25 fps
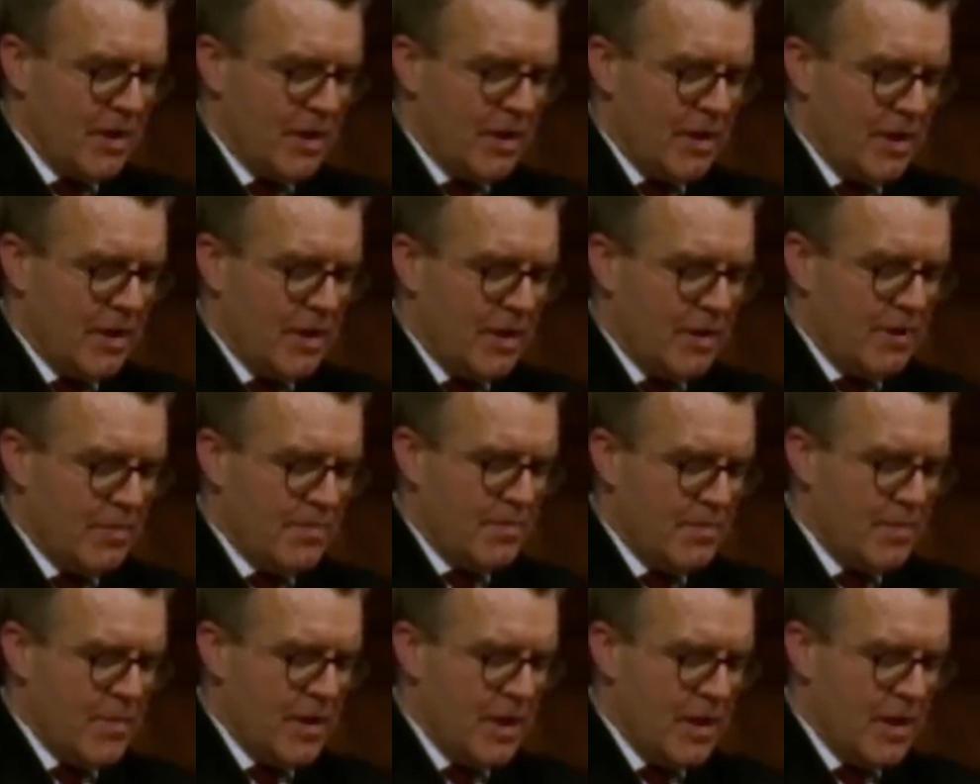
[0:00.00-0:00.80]

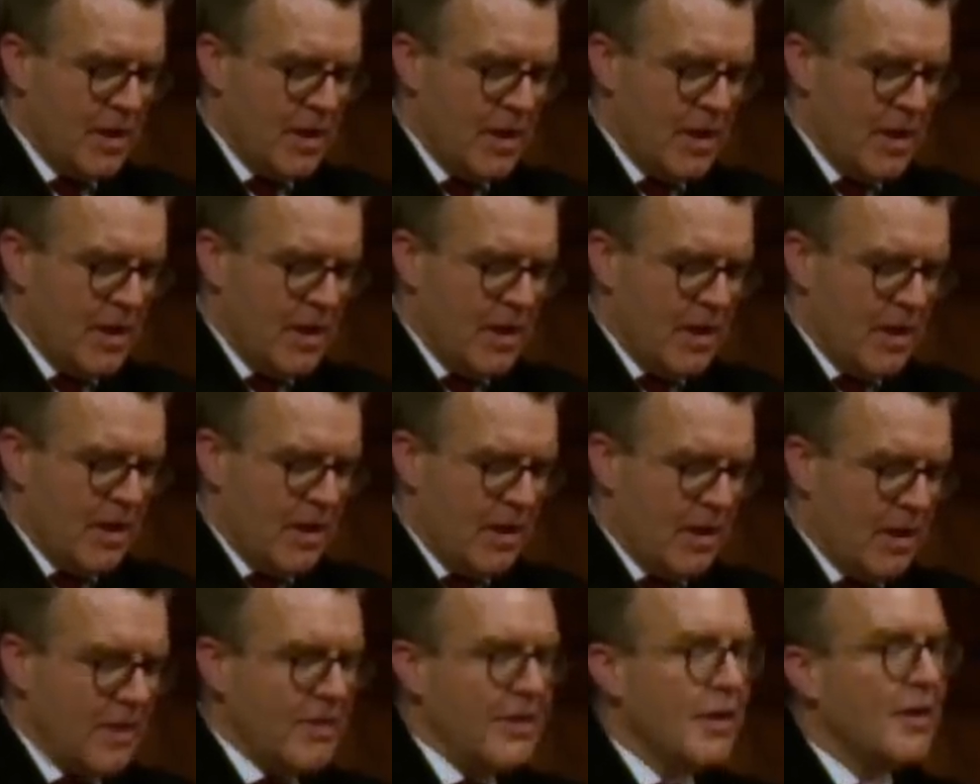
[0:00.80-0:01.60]
Um,
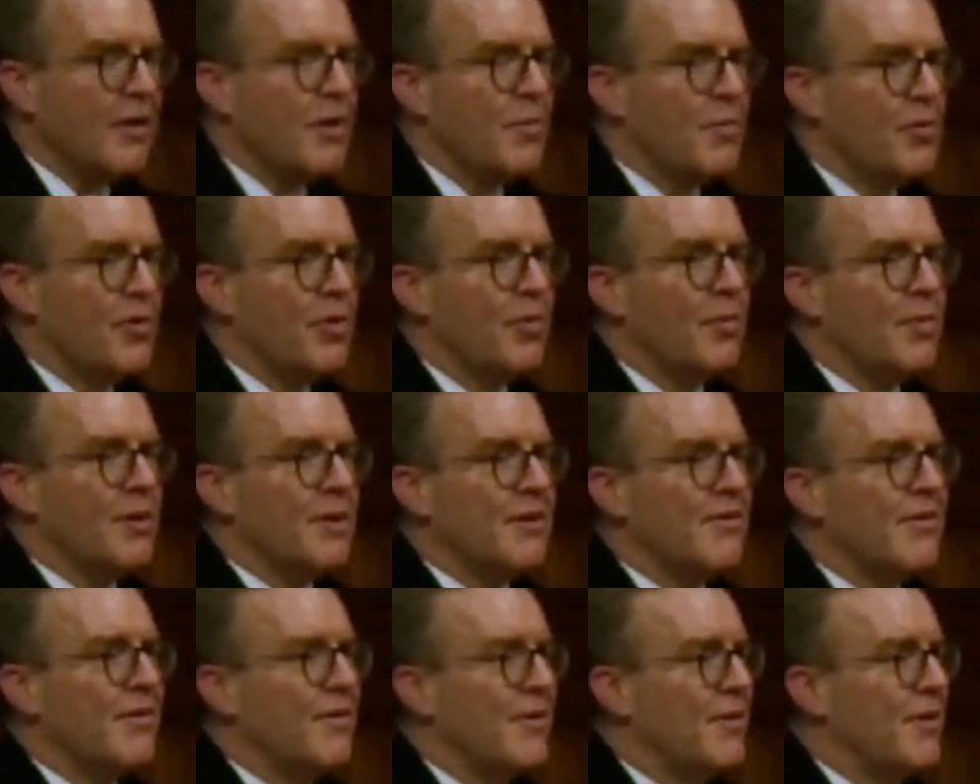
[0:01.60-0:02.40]
I think I probably
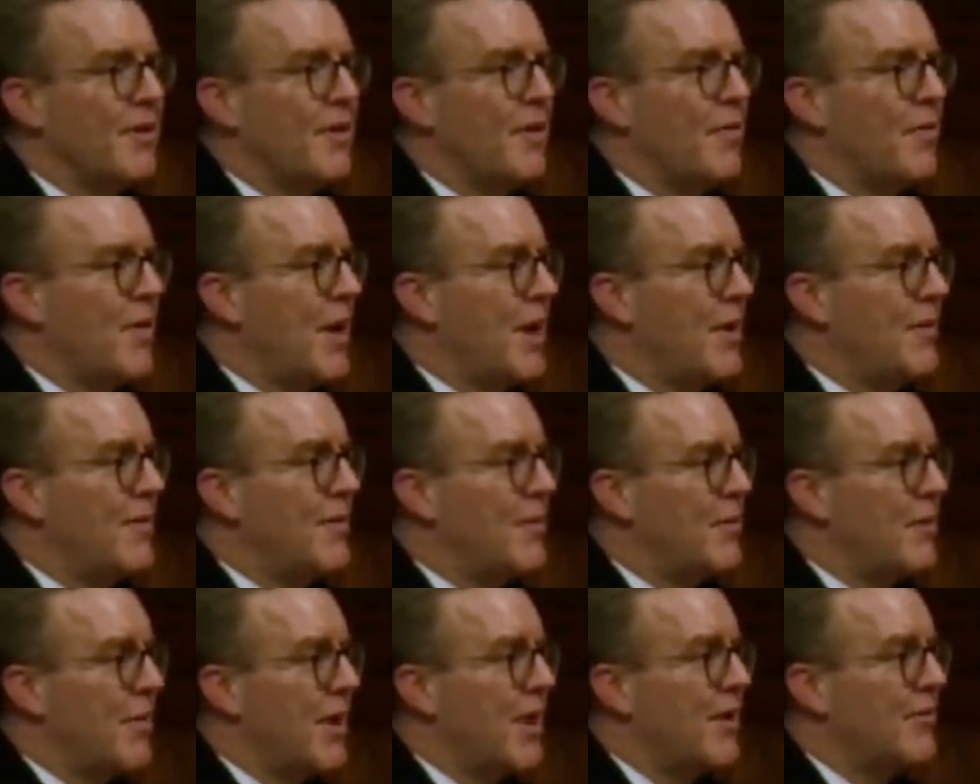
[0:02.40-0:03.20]
turned it around
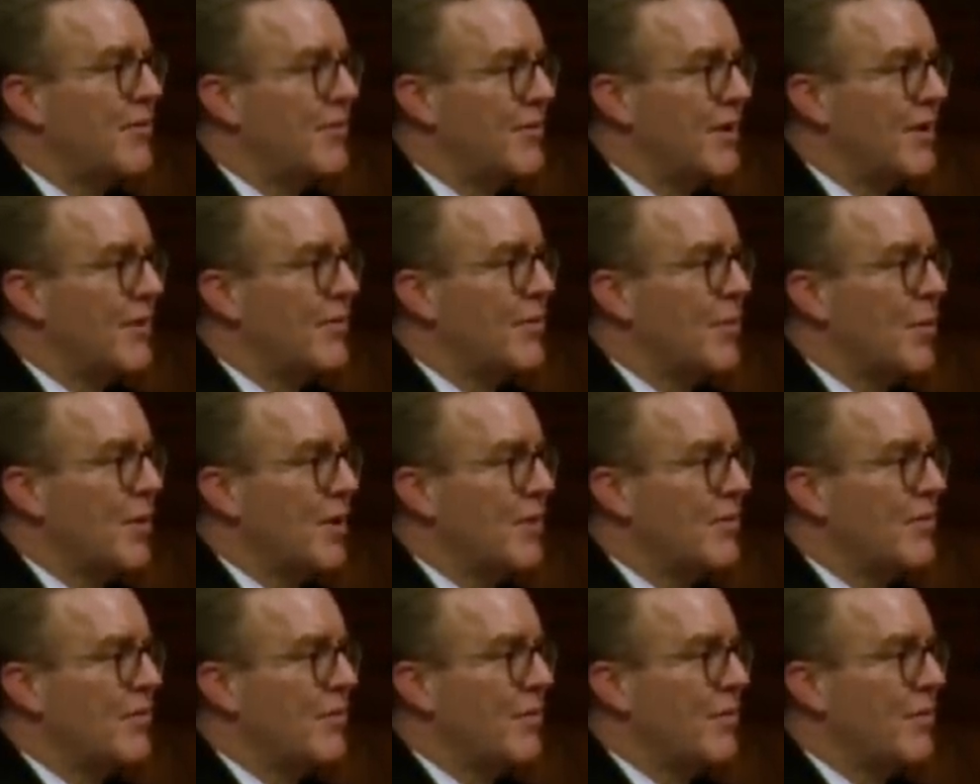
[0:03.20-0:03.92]
in about six weeks